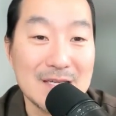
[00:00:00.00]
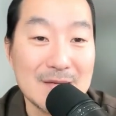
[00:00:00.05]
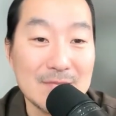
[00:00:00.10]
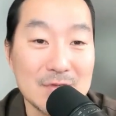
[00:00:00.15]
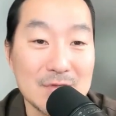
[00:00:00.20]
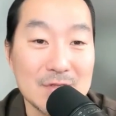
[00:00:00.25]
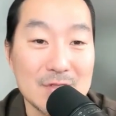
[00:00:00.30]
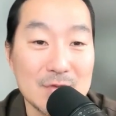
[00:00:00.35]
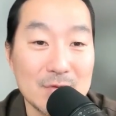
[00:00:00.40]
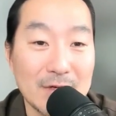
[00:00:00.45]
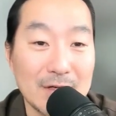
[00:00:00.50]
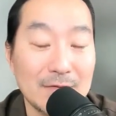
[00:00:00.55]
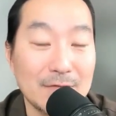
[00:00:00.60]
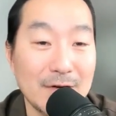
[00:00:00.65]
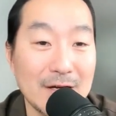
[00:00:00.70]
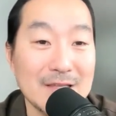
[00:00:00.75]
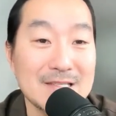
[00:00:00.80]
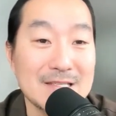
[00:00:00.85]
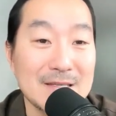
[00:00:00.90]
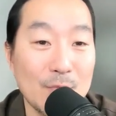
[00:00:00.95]
your team to do it.
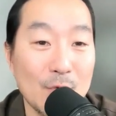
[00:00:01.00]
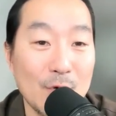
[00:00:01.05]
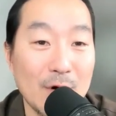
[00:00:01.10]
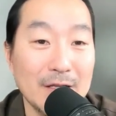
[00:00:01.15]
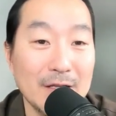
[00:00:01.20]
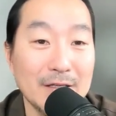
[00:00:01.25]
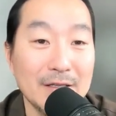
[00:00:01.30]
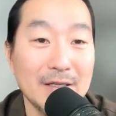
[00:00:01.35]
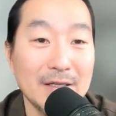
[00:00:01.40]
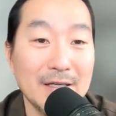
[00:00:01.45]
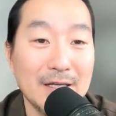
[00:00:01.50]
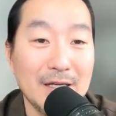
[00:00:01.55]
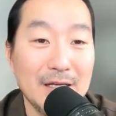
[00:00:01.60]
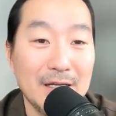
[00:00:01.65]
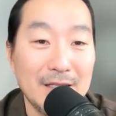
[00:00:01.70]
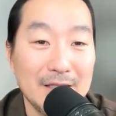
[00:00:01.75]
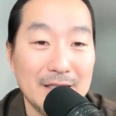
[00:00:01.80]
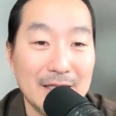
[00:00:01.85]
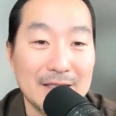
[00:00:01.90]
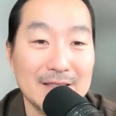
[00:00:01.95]
Find someone
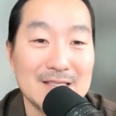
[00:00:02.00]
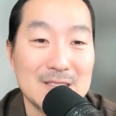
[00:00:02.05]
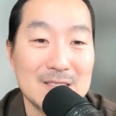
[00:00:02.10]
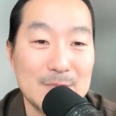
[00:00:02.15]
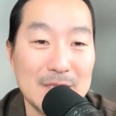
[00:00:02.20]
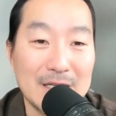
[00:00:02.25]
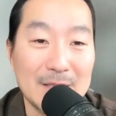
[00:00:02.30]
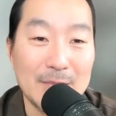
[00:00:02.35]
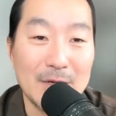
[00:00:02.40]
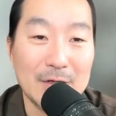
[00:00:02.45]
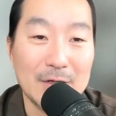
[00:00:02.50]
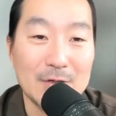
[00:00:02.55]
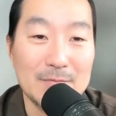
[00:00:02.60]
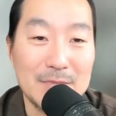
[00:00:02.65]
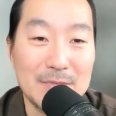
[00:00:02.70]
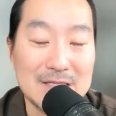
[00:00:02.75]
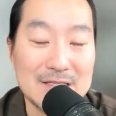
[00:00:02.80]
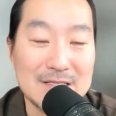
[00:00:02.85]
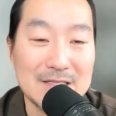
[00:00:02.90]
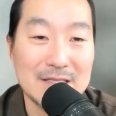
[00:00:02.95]
that can speak about your
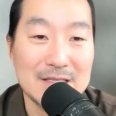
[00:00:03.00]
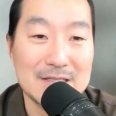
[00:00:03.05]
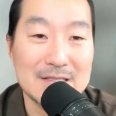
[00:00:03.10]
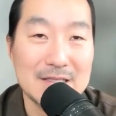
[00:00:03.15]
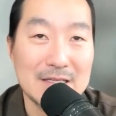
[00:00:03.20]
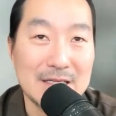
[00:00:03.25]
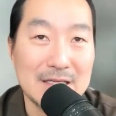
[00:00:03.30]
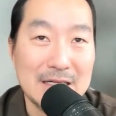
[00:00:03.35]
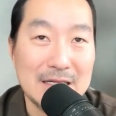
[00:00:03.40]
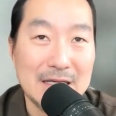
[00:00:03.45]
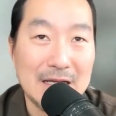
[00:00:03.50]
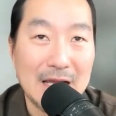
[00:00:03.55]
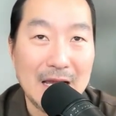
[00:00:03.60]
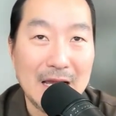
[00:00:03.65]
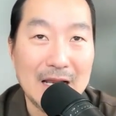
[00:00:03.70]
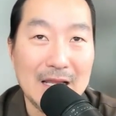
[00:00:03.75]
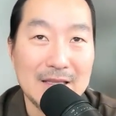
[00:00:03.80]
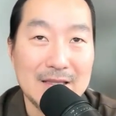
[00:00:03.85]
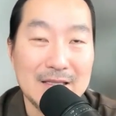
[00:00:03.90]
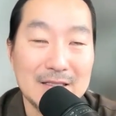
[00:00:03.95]
business.
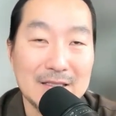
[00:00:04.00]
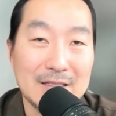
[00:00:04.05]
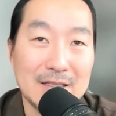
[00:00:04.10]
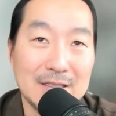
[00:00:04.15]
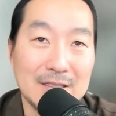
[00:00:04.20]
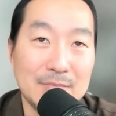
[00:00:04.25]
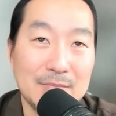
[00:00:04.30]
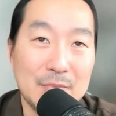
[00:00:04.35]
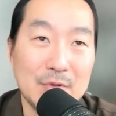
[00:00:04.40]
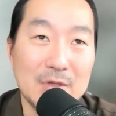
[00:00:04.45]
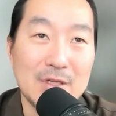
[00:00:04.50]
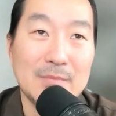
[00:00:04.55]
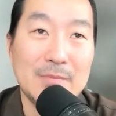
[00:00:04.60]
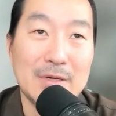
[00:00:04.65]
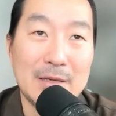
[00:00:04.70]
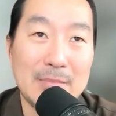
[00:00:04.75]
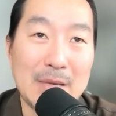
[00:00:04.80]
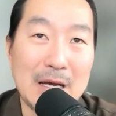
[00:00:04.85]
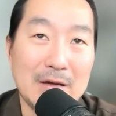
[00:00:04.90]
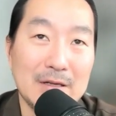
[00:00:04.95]
And I think that the beauty
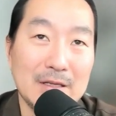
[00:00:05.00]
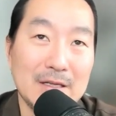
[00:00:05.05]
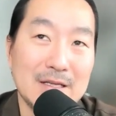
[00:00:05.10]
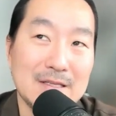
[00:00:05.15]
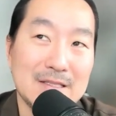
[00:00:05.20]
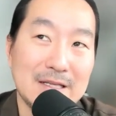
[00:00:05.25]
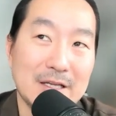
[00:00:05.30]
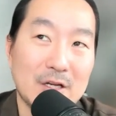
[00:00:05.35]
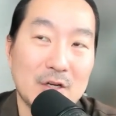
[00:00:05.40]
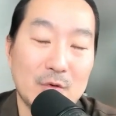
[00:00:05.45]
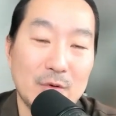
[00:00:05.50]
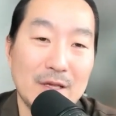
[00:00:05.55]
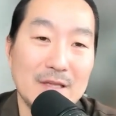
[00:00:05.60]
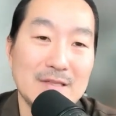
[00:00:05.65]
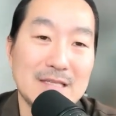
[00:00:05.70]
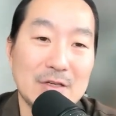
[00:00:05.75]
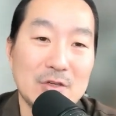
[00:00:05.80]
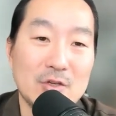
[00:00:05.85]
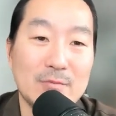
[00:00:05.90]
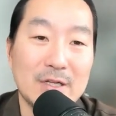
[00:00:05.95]
about it is it
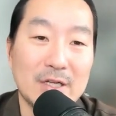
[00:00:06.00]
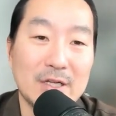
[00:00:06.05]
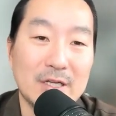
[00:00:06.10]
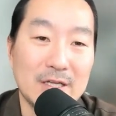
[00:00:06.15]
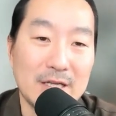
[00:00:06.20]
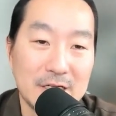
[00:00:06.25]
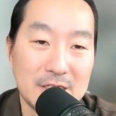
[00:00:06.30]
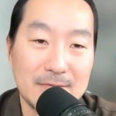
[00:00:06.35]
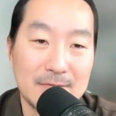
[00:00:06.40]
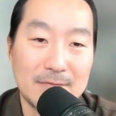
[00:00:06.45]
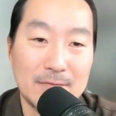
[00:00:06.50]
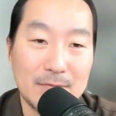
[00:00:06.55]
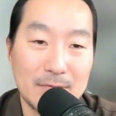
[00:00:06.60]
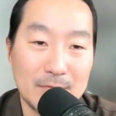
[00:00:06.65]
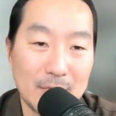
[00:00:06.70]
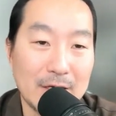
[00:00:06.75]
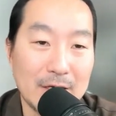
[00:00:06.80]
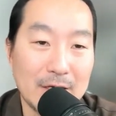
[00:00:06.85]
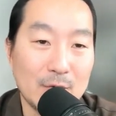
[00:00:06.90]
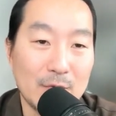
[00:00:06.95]
creates a human connection
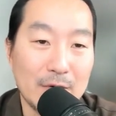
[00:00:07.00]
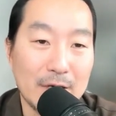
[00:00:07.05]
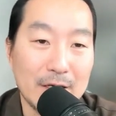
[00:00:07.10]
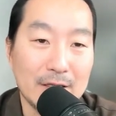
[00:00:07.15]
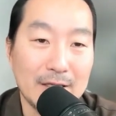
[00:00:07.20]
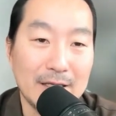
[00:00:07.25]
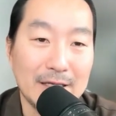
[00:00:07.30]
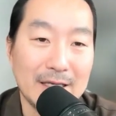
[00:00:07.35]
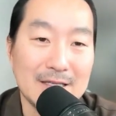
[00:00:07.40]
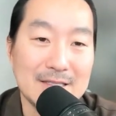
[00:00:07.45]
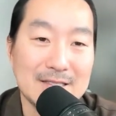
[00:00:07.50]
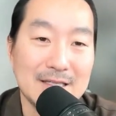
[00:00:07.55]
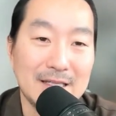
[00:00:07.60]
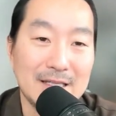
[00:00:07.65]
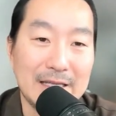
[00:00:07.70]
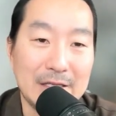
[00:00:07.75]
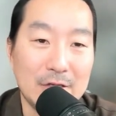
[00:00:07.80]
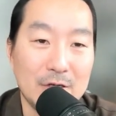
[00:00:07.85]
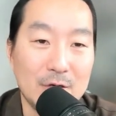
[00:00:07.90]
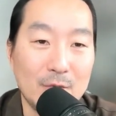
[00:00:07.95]
right away. Like I said,
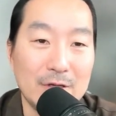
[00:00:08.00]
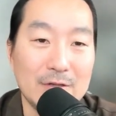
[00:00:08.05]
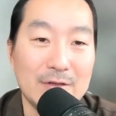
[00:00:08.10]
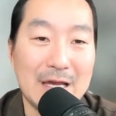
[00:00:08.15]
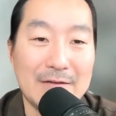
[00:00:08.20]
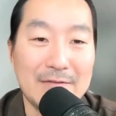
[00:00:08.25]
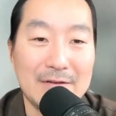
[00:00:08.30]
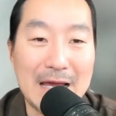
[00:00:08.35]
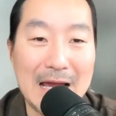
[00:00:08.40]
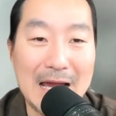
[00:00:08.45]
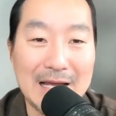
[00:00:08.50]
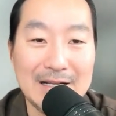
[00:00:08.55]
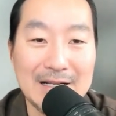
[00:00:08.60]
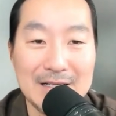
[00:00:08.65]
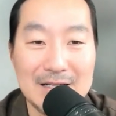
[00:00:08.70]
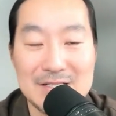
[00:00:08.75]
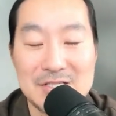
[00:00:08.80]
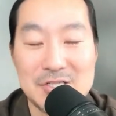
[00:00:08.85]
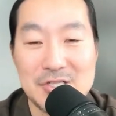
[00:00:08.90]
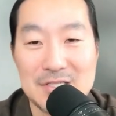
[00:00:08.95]
like when you have an ad
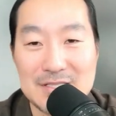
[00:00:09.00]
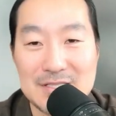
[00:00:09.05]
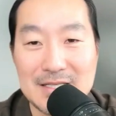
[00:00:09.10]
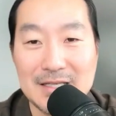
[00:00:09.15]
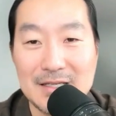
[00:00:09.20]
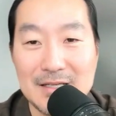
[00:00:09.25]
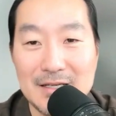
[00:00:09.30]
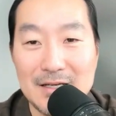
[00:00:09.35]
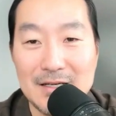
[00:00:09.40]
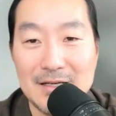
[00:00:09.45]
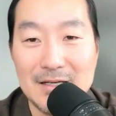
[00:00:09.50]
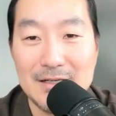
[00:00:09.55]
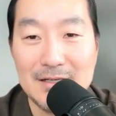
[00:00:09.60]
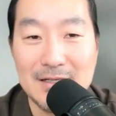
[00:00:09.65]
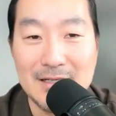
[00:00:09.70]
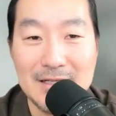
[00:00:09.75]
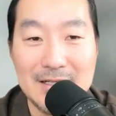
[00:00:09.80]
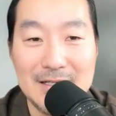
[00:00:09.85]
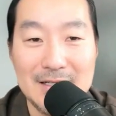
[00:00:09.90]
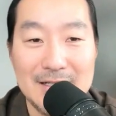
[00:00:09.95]
and it's just like a
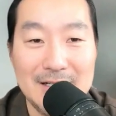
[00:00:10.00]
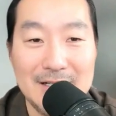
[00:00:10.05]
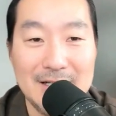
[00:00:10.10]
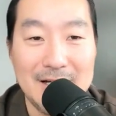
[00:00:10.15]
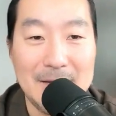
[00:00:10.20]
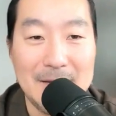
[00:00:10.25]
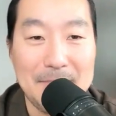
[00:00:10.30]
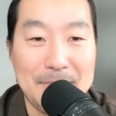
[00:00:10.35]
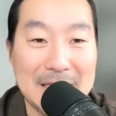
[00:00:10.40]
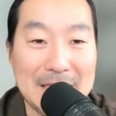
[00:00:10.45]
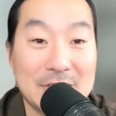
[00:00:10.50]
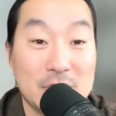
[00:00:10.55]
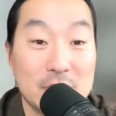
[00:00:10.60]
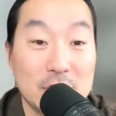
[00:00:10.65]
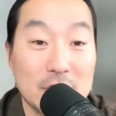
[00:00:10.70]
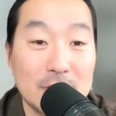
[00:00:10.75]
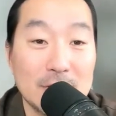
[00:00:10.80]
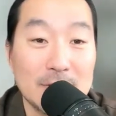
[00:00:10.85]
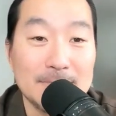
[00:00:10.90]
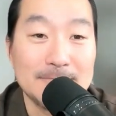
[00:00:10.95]

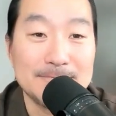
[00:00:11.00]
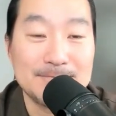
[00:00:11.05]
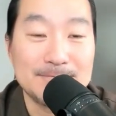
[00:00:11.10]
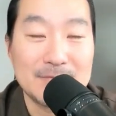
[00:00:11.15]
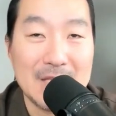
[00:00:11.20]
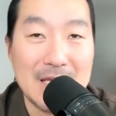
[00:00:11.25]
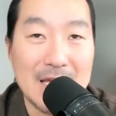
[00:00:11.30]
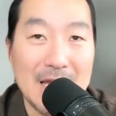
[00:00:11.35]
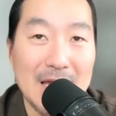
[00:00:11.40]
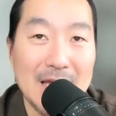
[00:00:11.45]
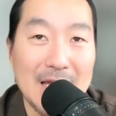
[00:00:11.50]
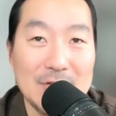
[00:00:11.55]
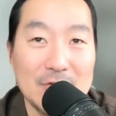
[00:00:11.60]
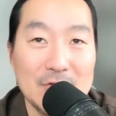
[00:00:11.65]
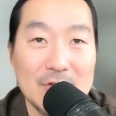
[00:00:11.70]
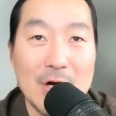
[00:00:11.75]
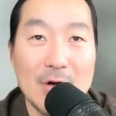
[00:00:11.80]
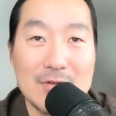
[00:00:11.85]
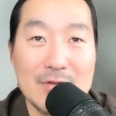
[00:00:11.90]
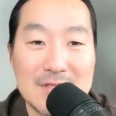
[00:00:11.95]
picture, and
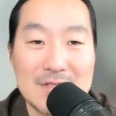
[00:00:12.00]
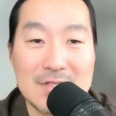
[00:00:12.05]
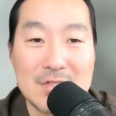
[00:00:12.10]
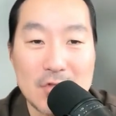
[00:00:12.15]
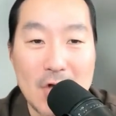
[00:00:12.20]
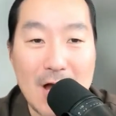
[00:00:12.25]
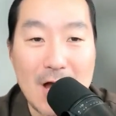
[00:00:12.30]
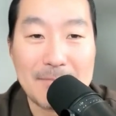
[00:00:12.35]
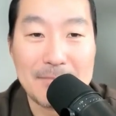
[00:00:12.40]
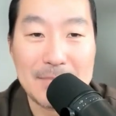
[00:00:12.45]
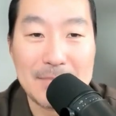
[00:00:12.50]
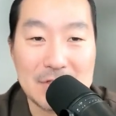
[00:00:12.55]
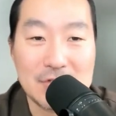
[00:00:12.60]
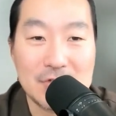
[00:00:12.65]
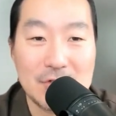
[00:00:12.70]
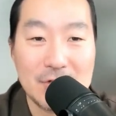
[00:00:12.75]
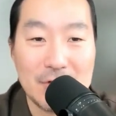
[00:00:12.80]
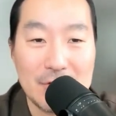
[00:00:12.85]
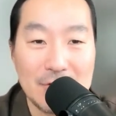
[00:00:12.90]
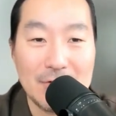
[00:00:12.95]
it's a stock
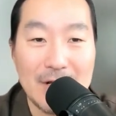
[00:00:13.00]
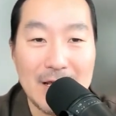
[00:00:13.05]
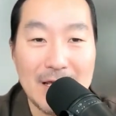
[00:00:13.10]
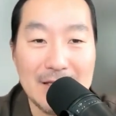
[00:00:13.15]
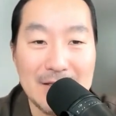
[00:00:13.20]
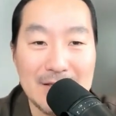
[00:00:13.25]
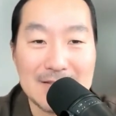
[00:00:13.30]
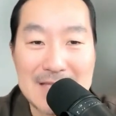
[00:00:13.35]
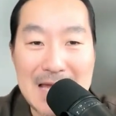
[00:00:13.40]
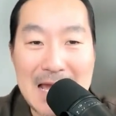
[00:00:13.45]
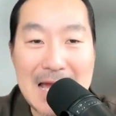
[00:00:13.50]
picture and the